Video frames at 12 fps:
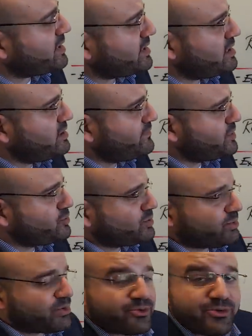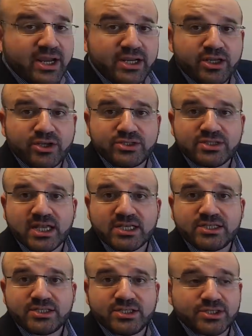individual with grandiose
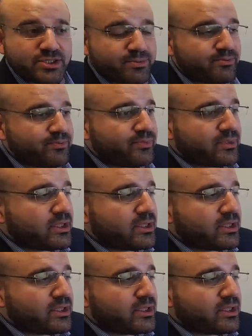narcissism